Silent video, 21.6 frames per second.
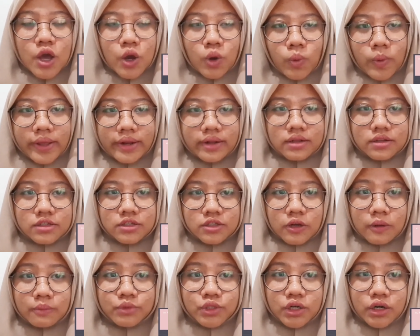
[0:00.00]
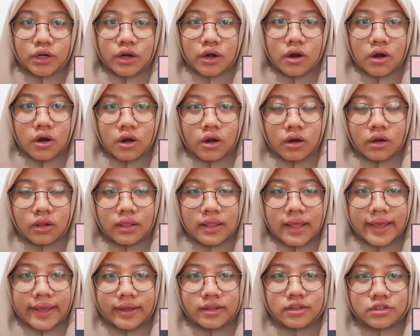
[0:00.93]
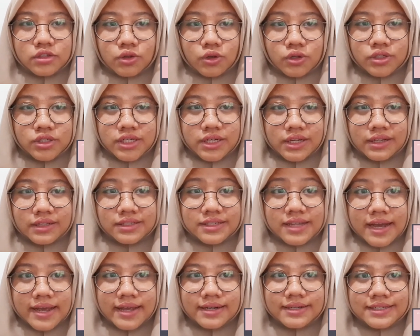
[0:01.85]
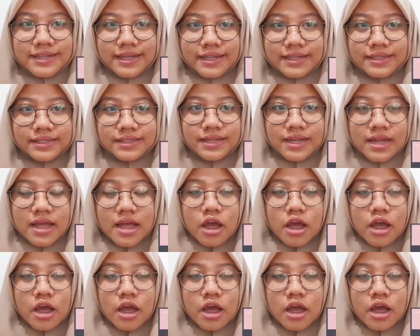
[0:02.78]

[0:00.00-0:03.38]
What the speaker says: with software or like social sciences.